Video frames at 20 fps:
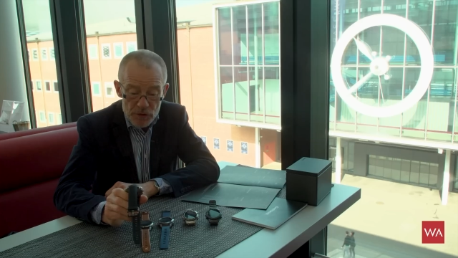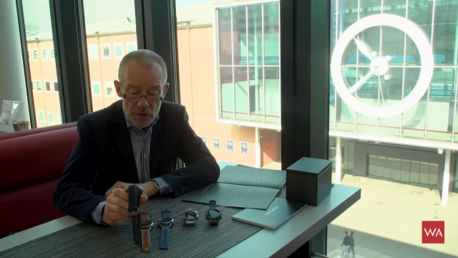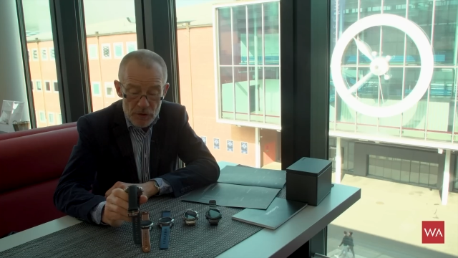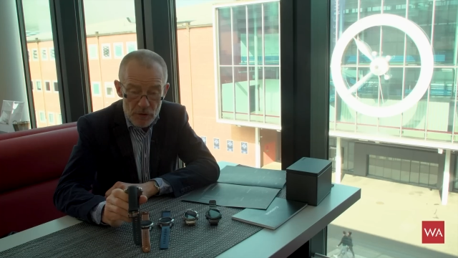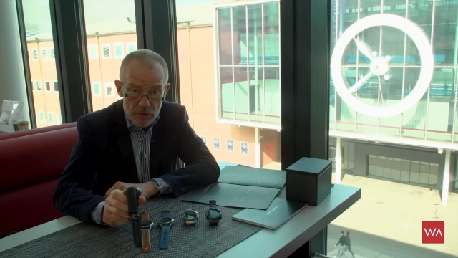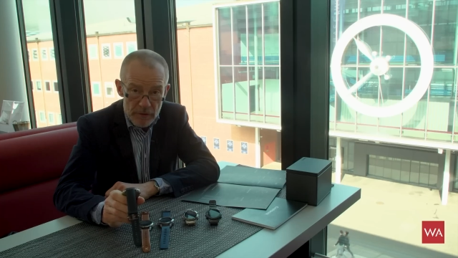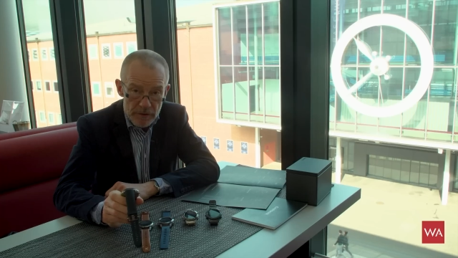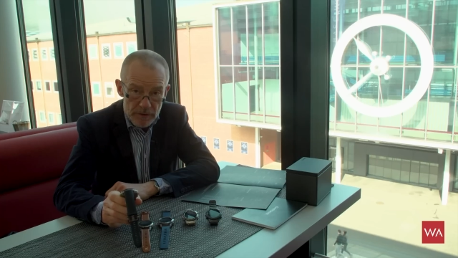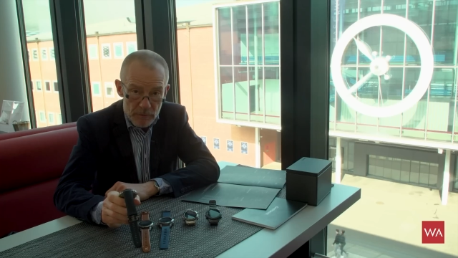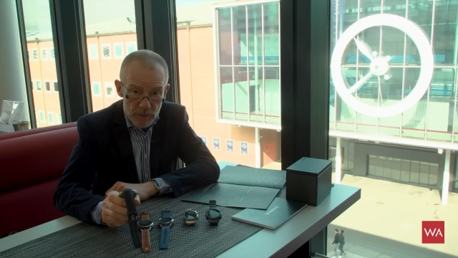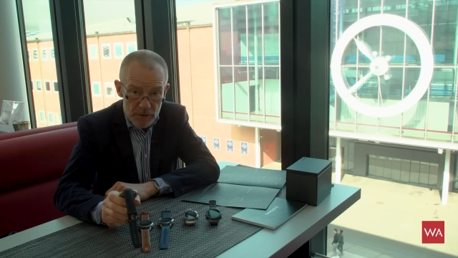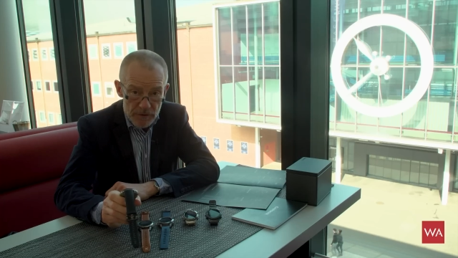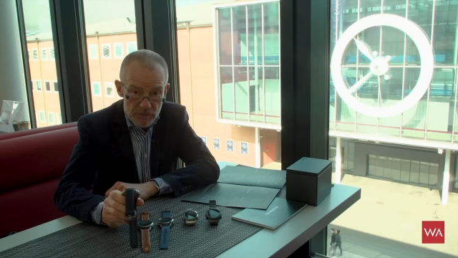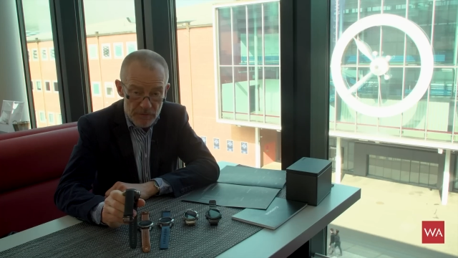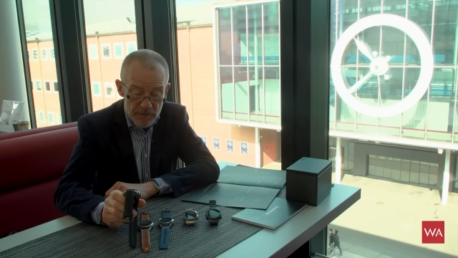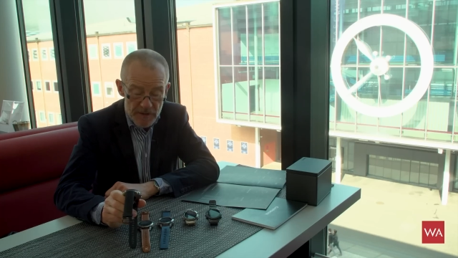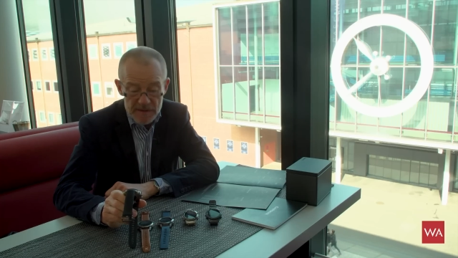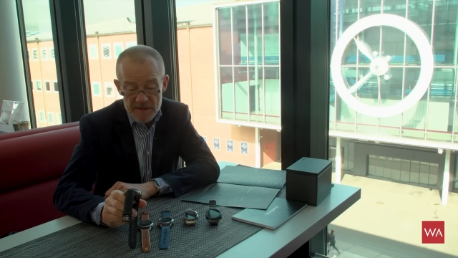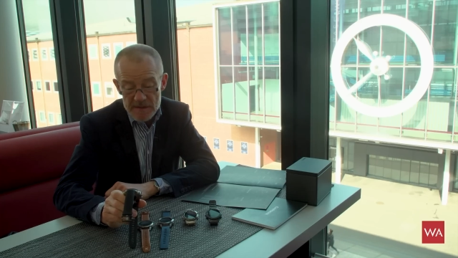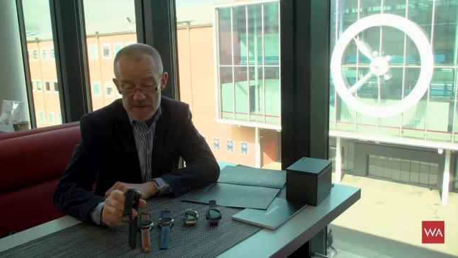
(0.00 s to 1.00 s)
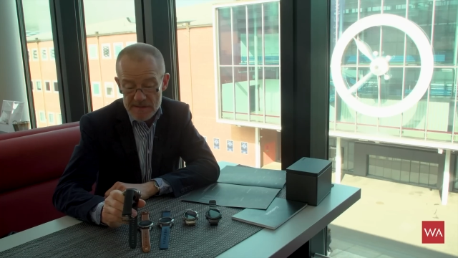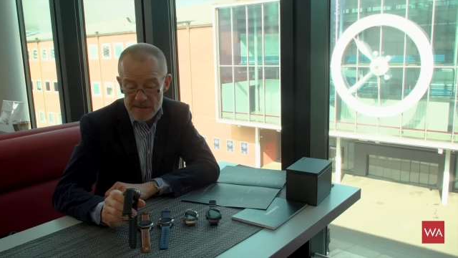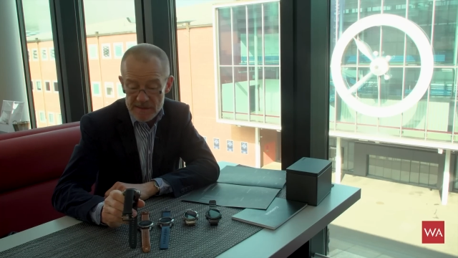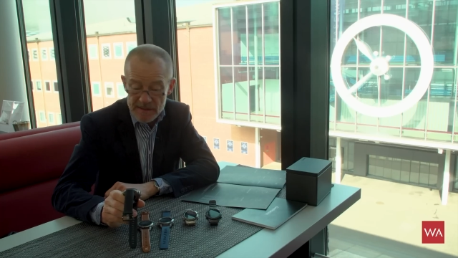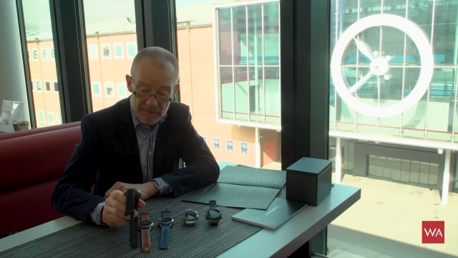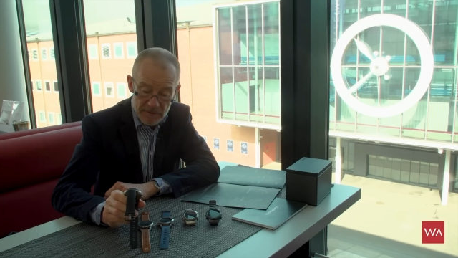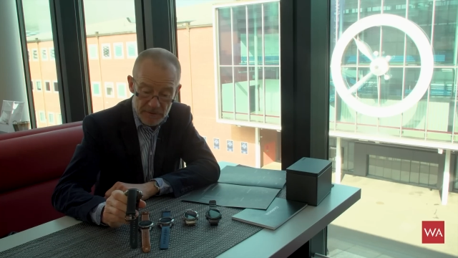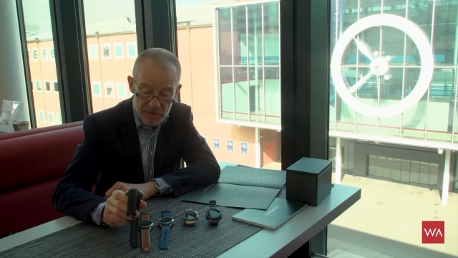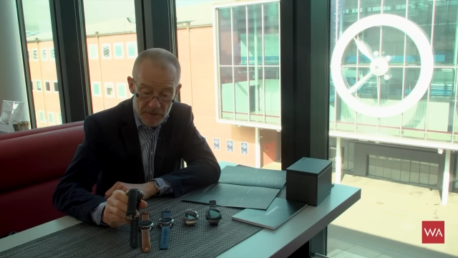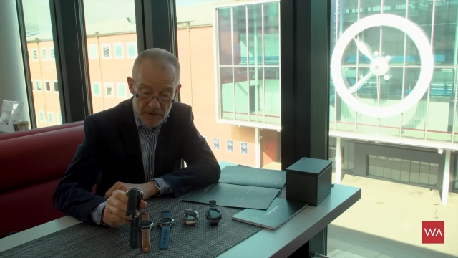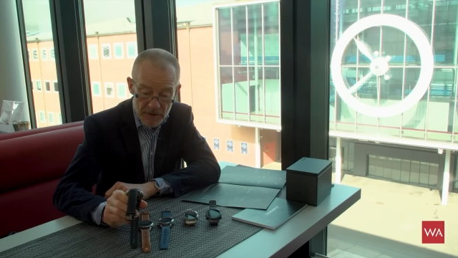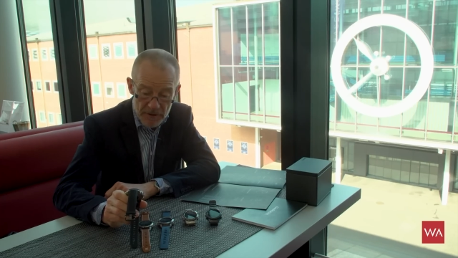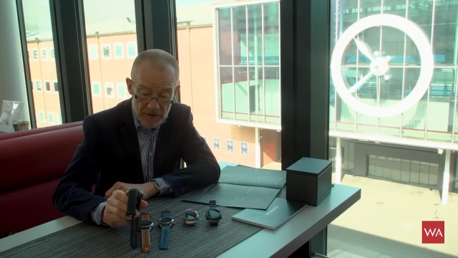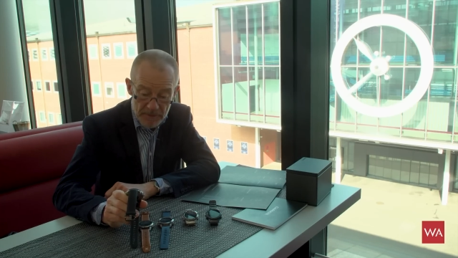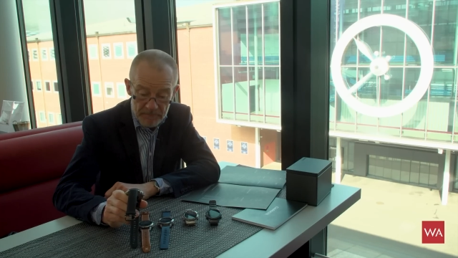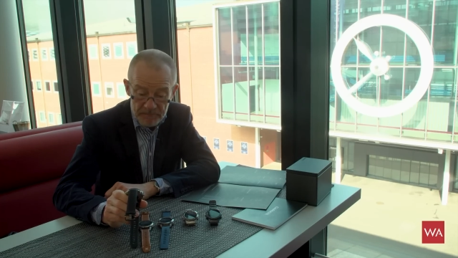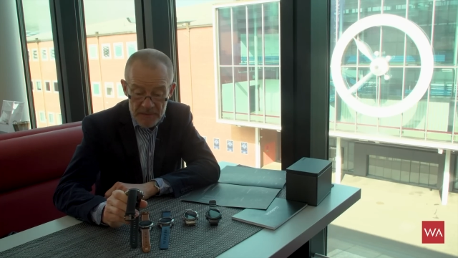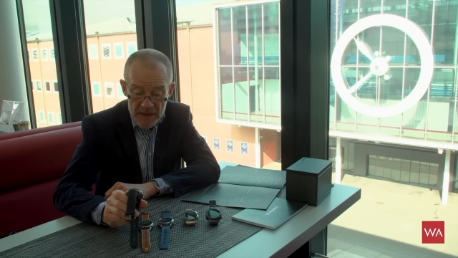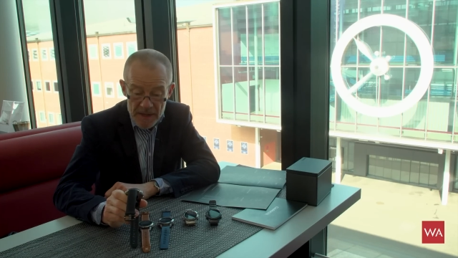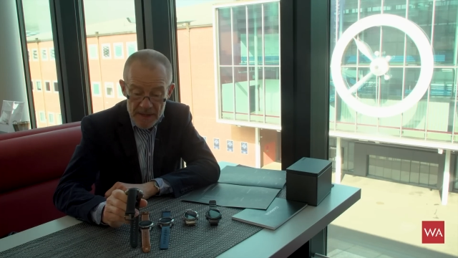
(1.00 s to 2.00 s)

know and what fitness level you are.